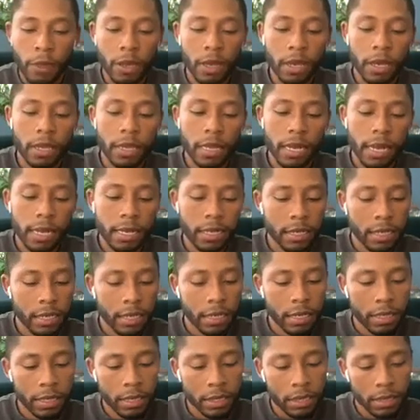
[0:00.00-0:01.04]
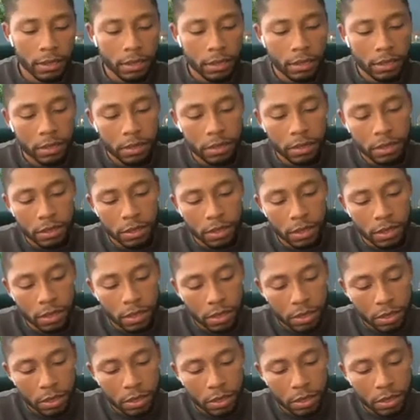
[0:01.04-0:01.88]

And the idea is